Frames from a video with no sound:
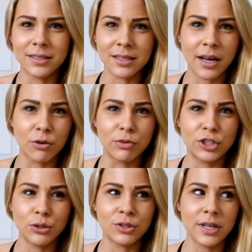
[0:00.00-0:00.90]
to kind of
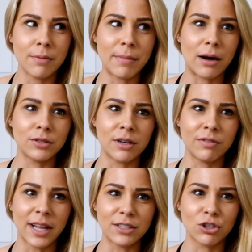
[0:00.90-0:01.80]
reduce the amount of
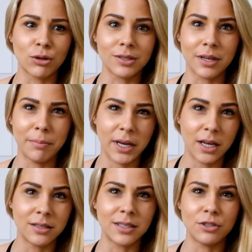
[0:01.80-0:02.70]
lentils and
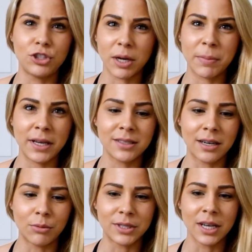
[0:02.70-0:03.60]
beans and chickpeas that
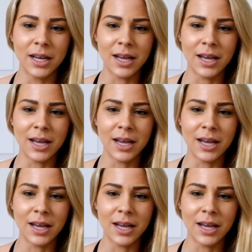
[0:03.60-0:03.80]
I was